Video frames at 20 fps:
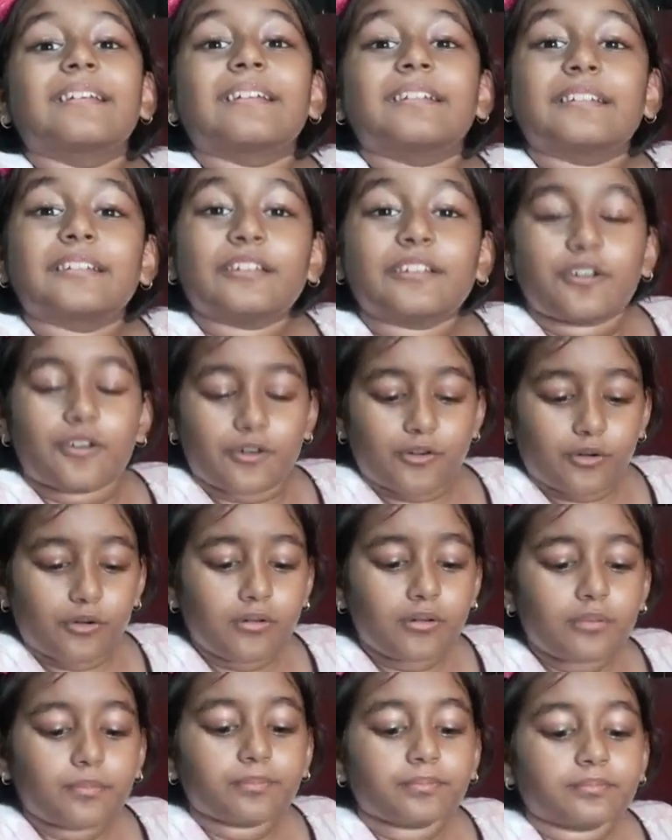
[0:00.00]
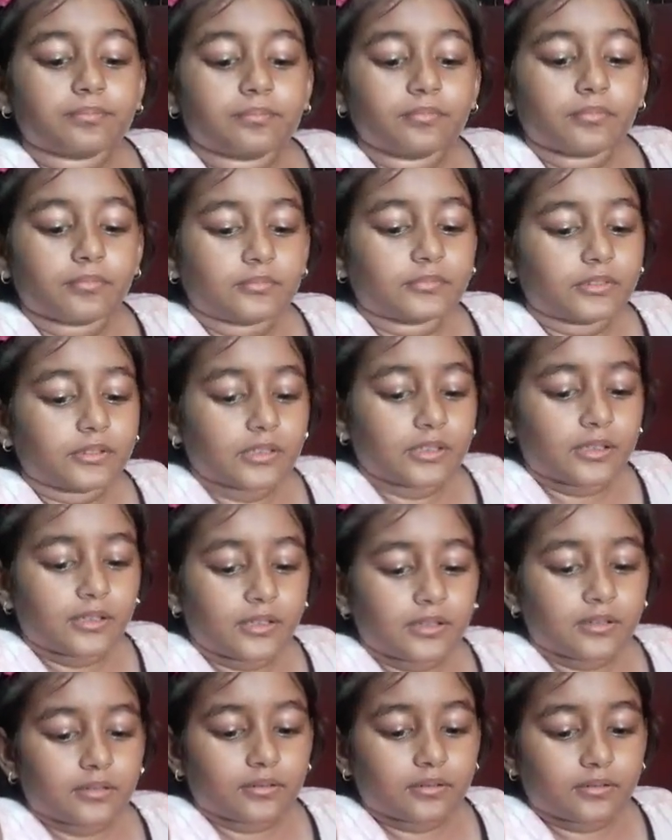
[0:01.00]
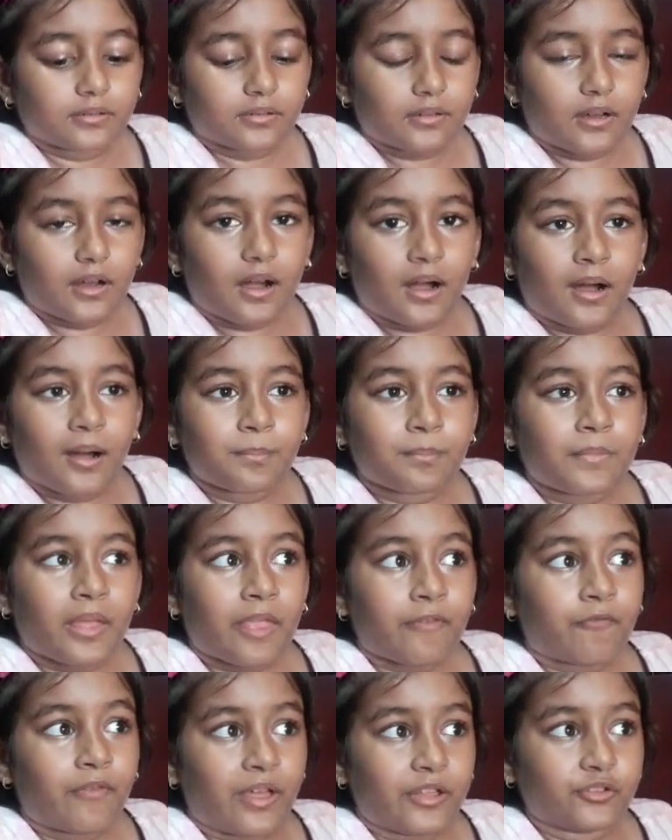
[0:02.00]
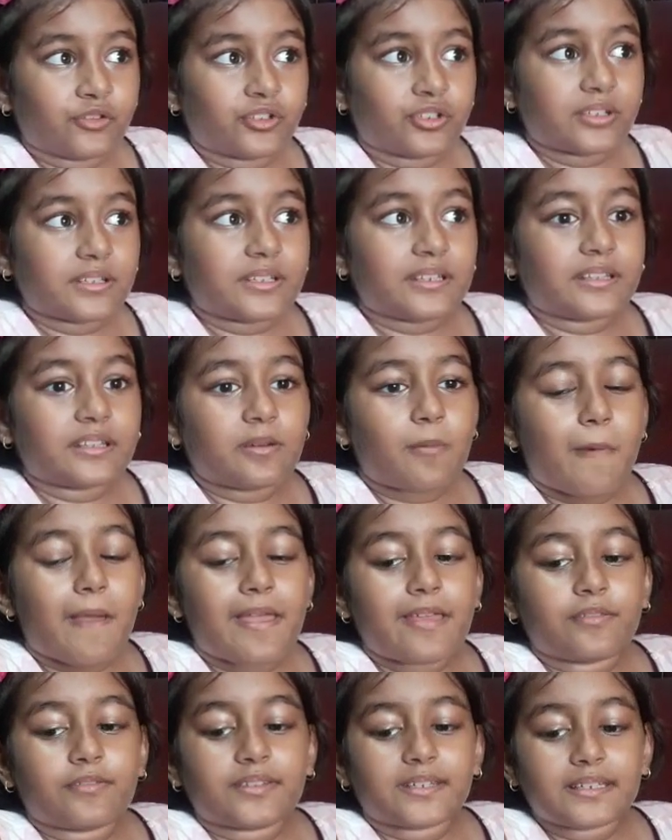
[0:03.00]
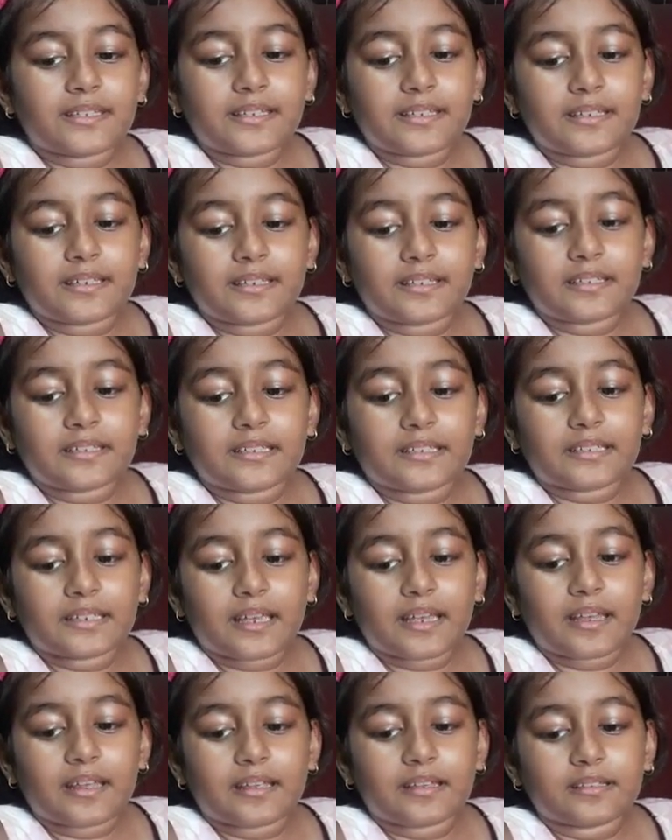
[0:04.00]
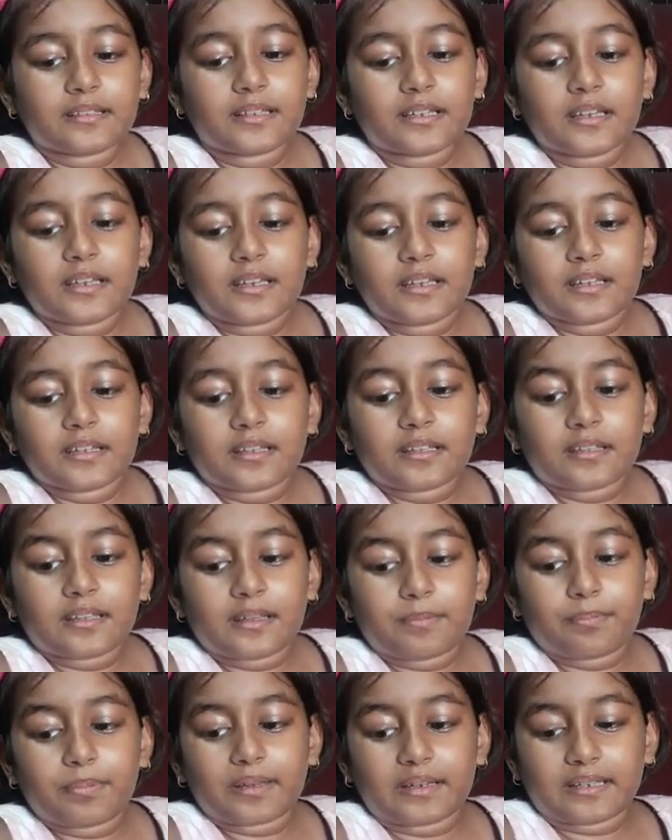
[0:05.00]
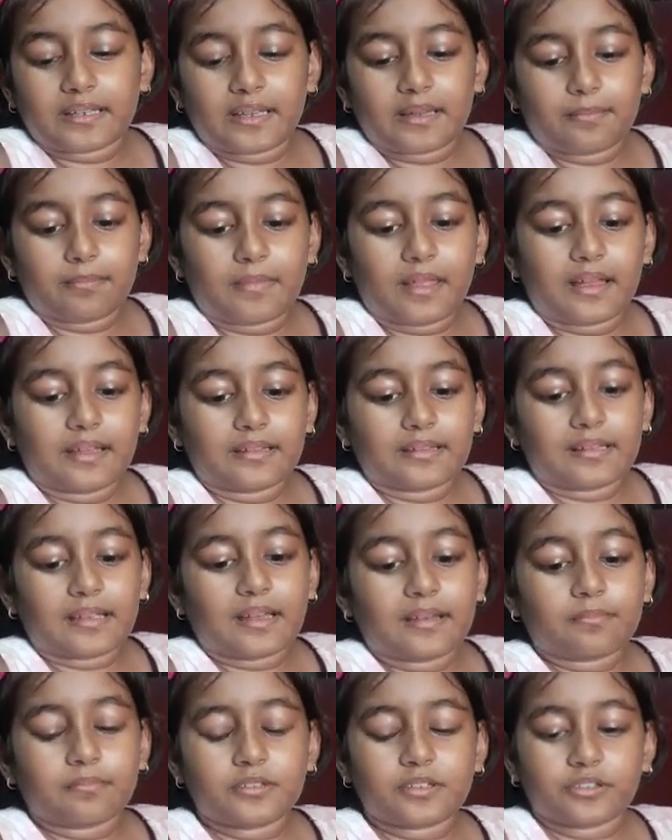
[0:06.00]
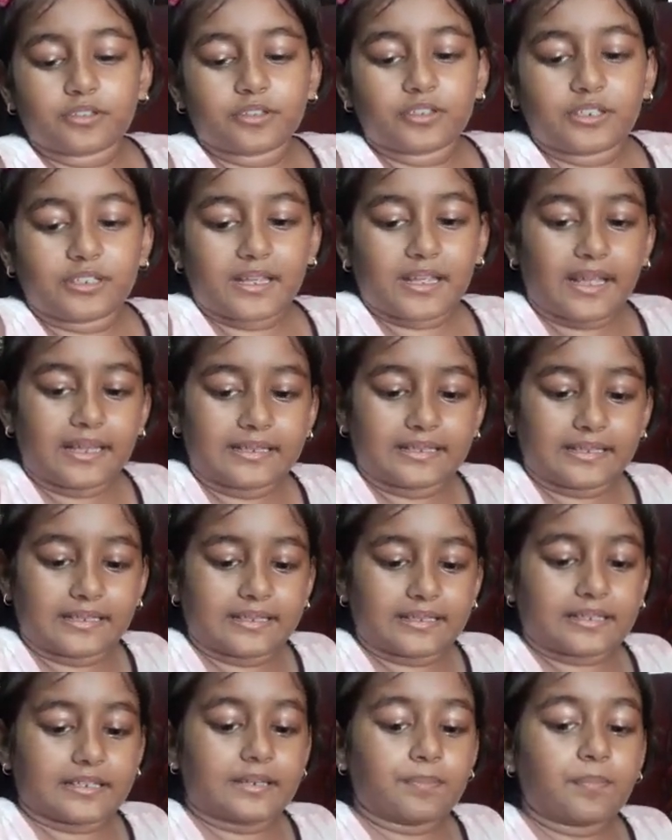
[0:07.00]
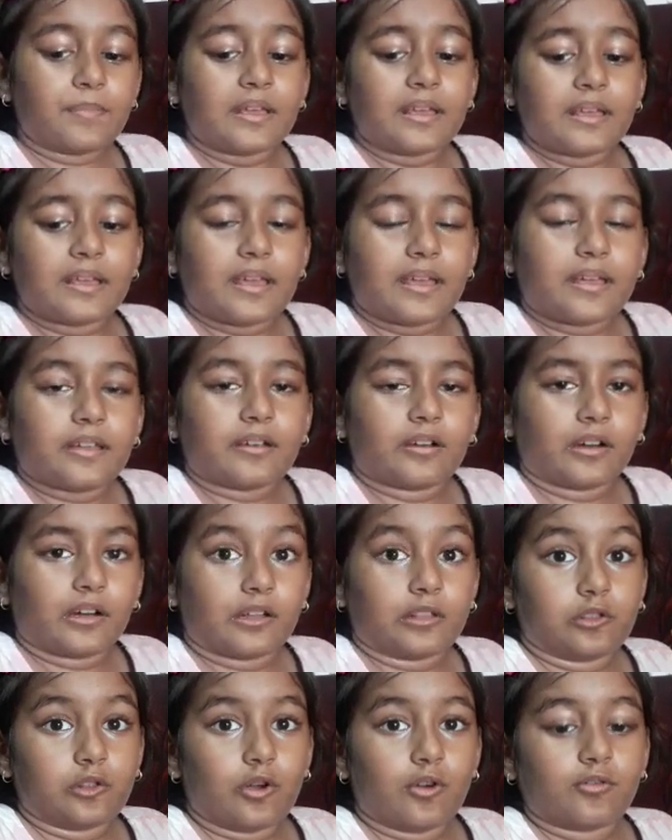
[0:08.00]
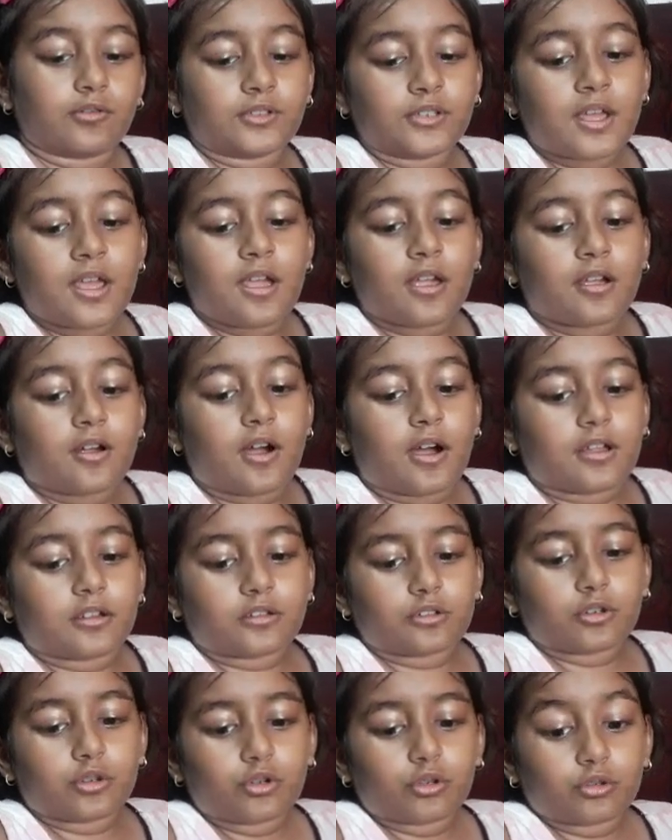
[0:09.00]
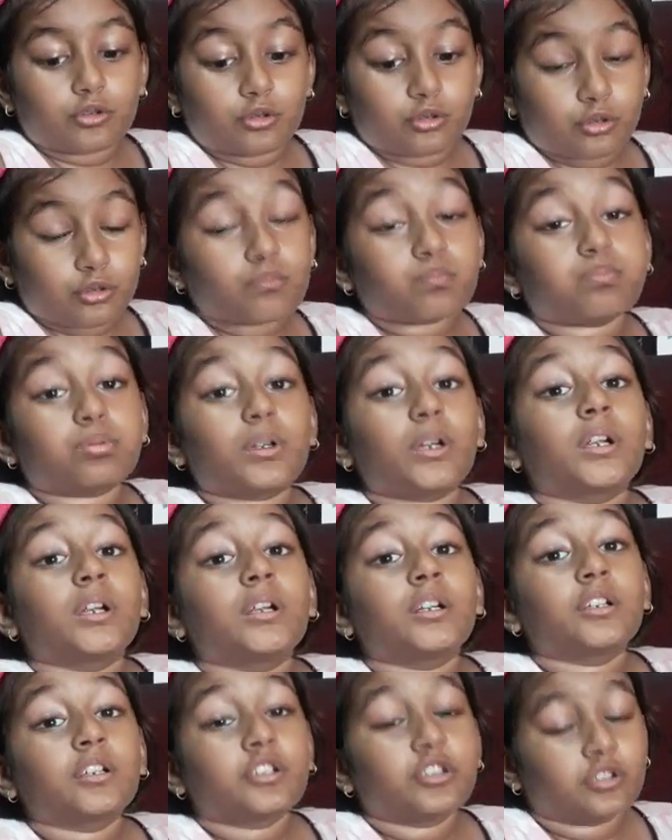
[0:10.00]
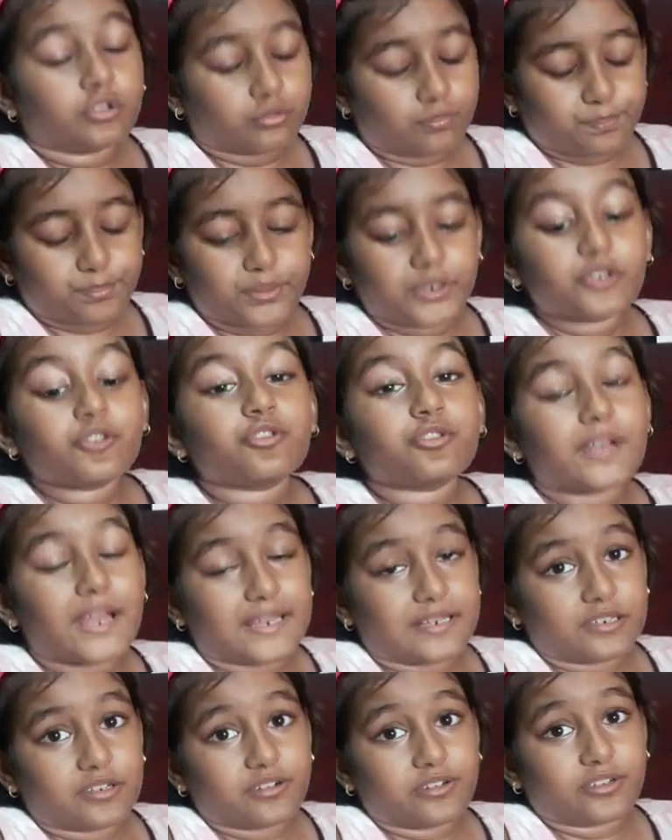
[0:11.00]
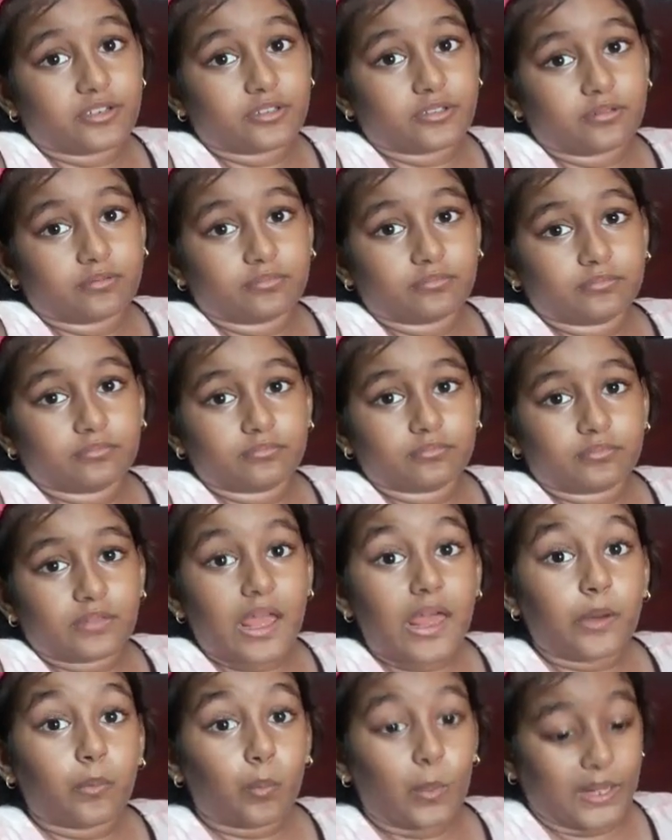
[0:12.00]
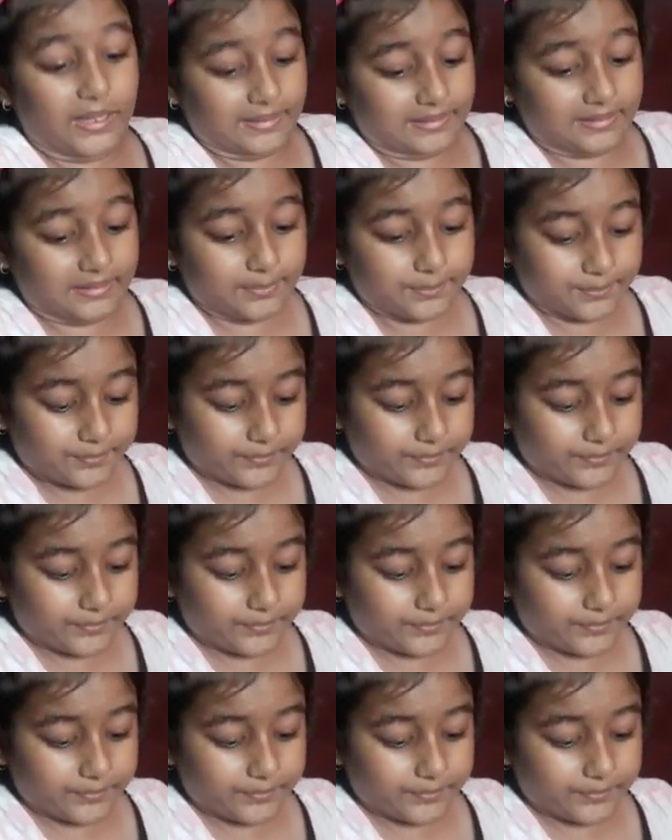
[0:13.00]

So, um, eventually the waves eased and it became nighttime, so she had to sleep, and her clothes got super, super drenched and wet.